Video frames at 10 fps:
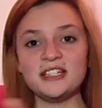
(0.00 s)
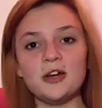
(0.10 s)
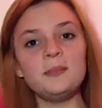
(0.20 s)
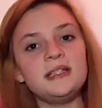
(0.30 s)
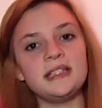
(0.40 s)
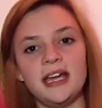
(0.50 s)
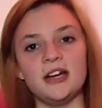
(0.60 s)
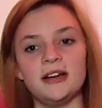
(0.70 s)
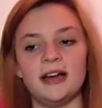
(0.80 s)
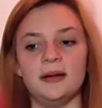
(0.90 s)
don't be
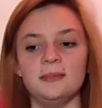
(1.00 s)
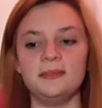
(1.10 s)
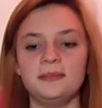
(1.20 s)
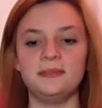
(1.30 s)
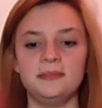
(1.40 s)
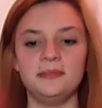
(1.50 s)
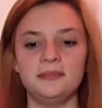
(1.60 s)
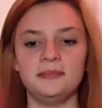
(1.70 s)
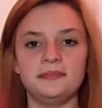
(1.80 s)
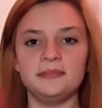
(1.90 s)
scared.
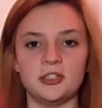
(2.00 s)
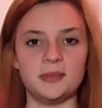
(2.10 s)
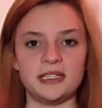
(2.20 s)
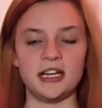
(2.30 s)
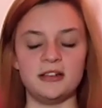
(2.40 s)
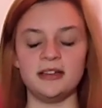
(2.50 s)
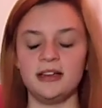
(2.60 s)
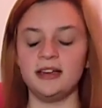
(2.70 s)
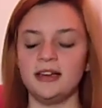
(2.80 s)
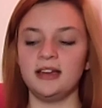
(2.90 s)
Don't be scared.
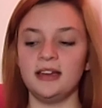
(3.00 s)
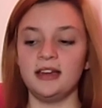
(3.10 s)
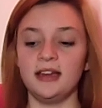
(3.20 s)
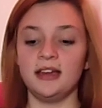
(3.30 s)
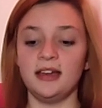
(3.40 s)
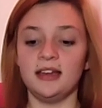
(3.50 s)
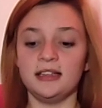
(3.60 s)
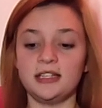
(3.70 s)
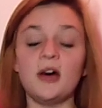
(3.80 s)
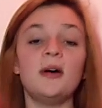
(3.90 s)

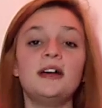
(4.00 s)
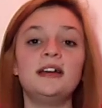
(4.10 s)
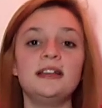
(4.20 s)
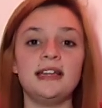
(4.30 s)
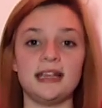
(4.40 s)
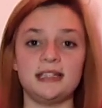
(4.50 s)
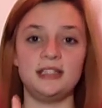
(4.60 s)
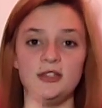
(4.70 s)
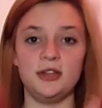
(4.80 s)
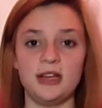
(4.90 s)
So, yes,
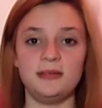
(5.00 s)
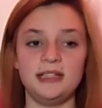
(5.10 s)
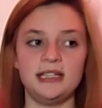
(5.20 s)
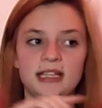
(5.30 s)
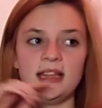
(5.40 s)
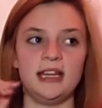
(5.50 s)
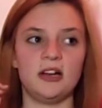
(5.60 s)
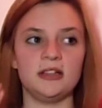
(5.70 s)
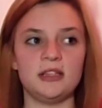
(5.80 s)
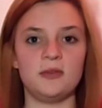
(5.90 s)
do your ABCs. And then
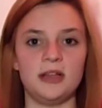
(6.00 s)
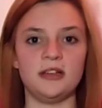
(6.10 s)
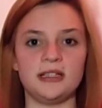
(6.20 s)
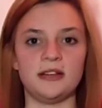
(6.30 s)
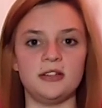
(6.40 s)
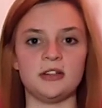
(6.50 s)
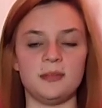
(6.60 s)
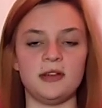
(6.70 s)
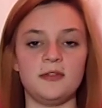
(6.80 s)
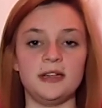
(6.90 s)
also while you're down there,
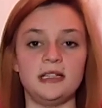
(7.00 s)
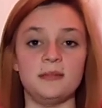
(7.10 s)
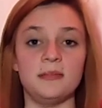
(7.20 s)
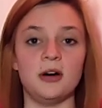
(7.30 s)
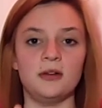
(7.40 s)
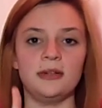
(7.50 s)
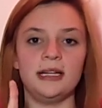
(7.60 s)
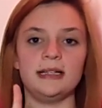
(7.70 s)
don't be afraid to moan.